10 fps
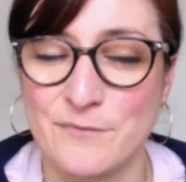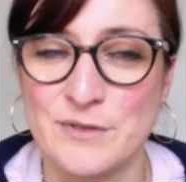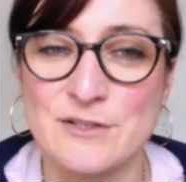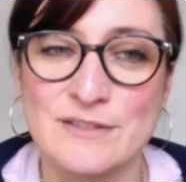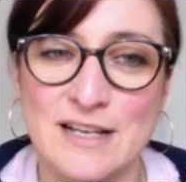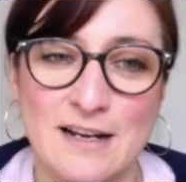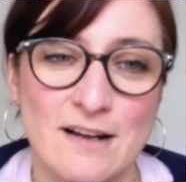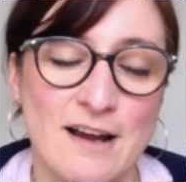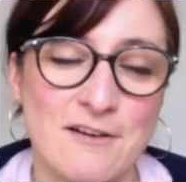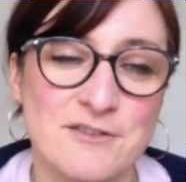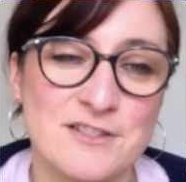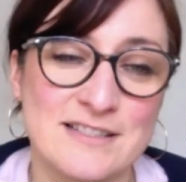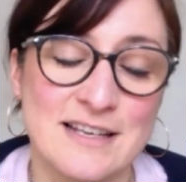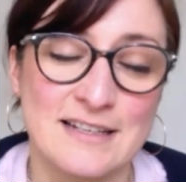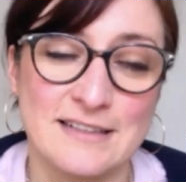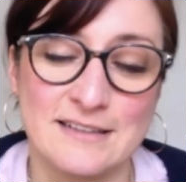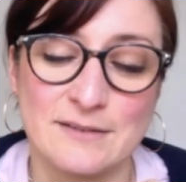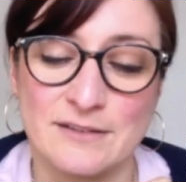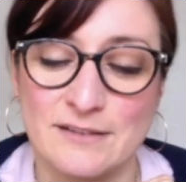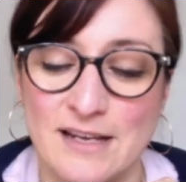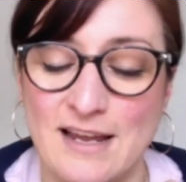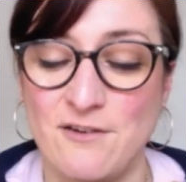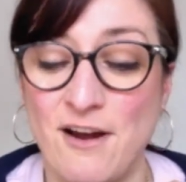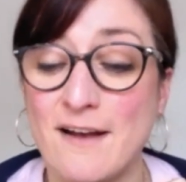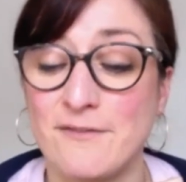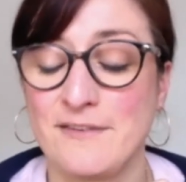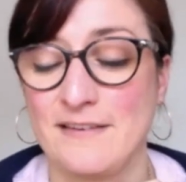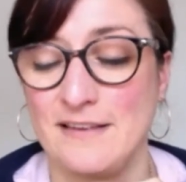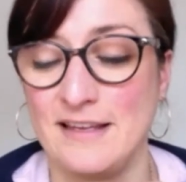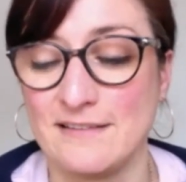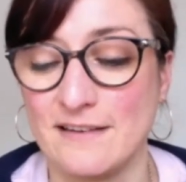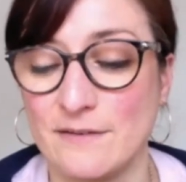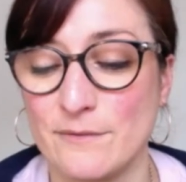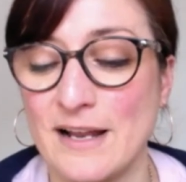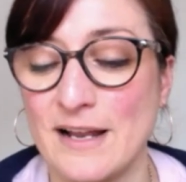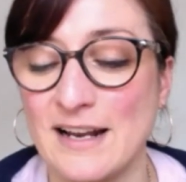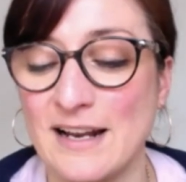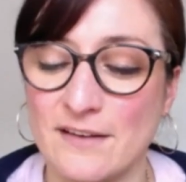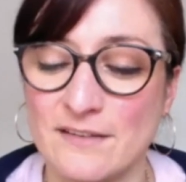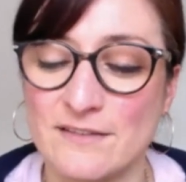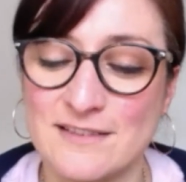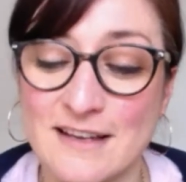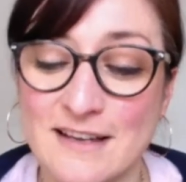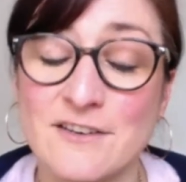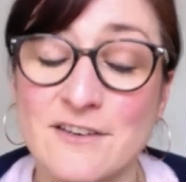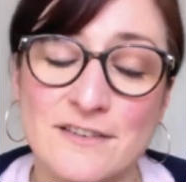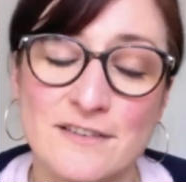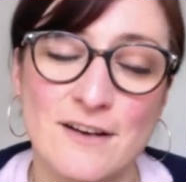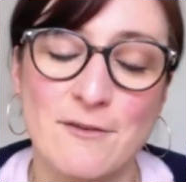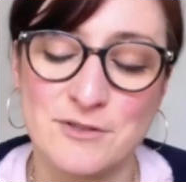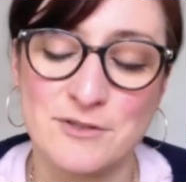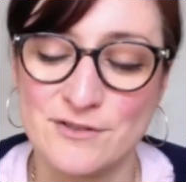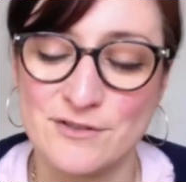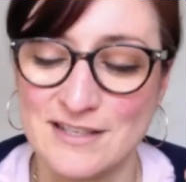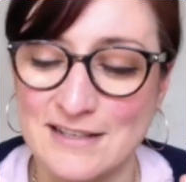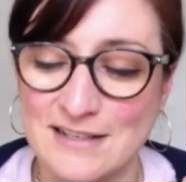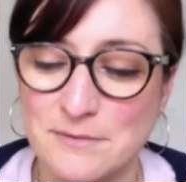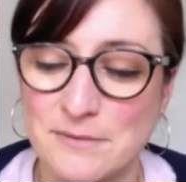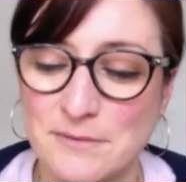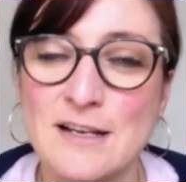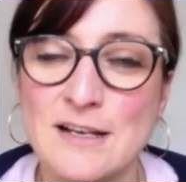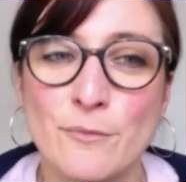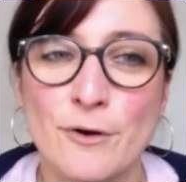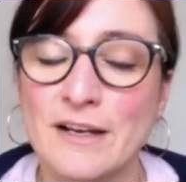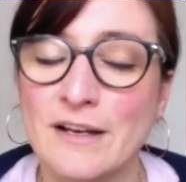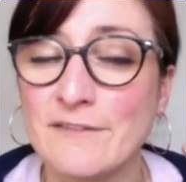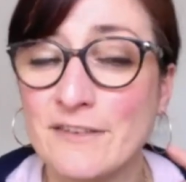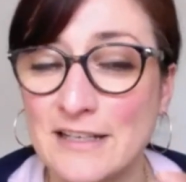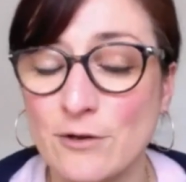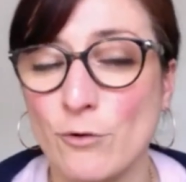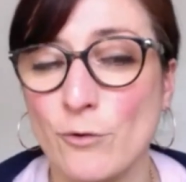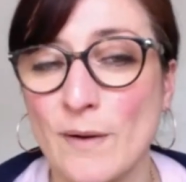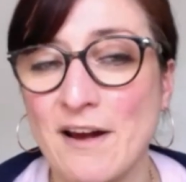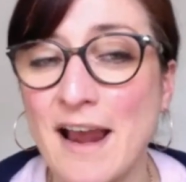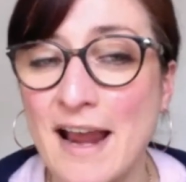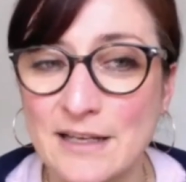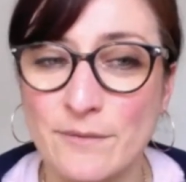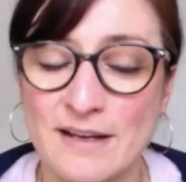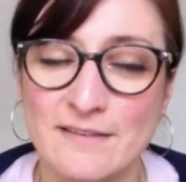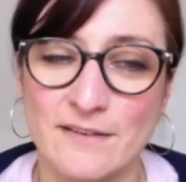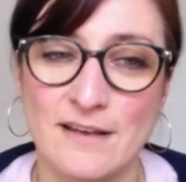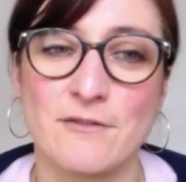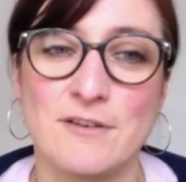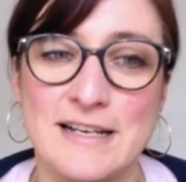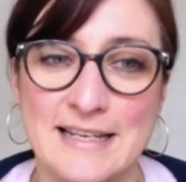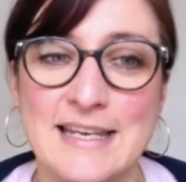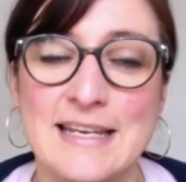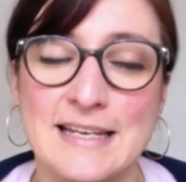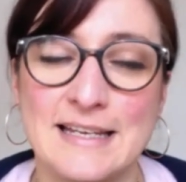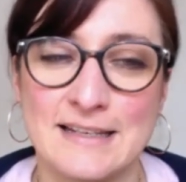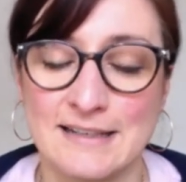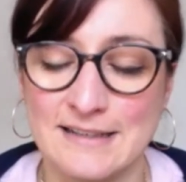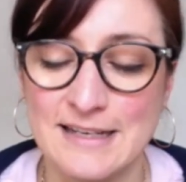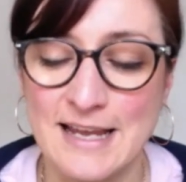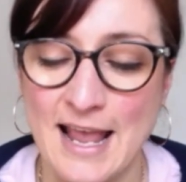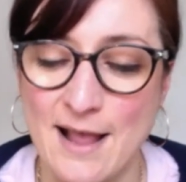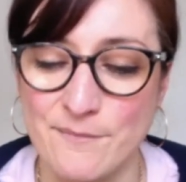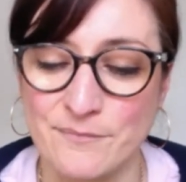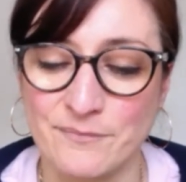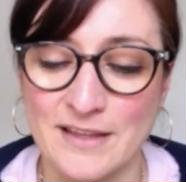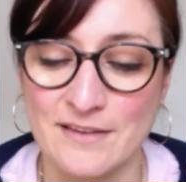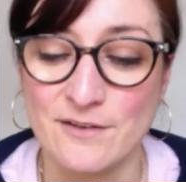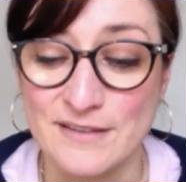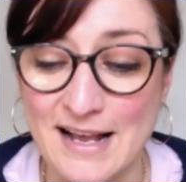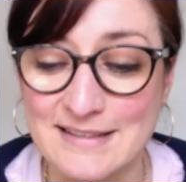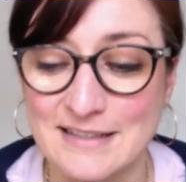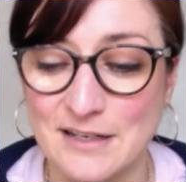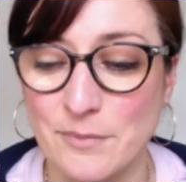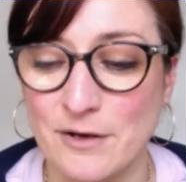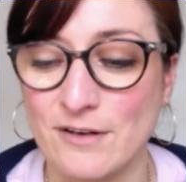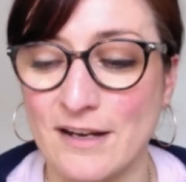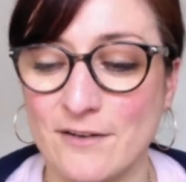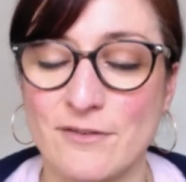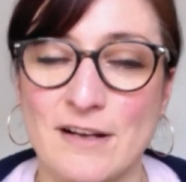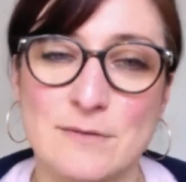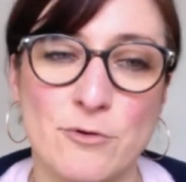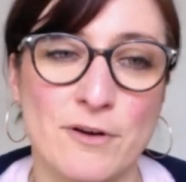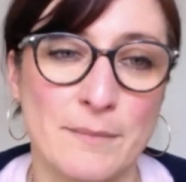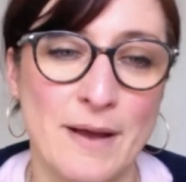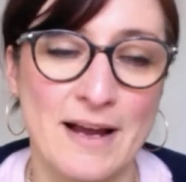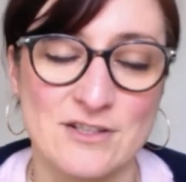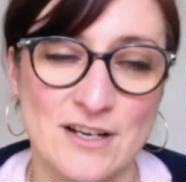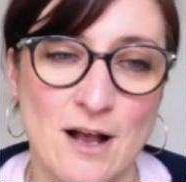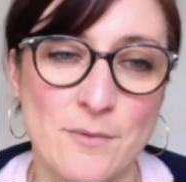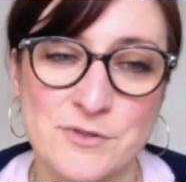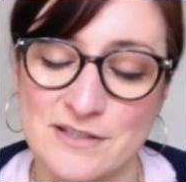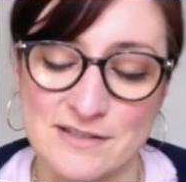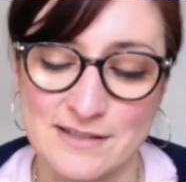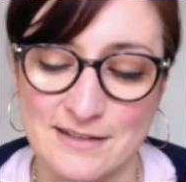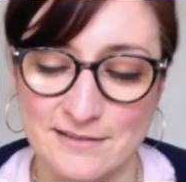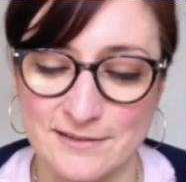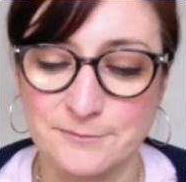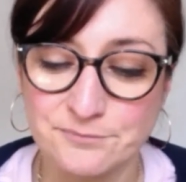We do sell Irish design crafts and things as well, and the designers and craft producers tend to be more kind of eco-aware anyway, so they're really keen and enthusiastic about kind of exploring packaging options and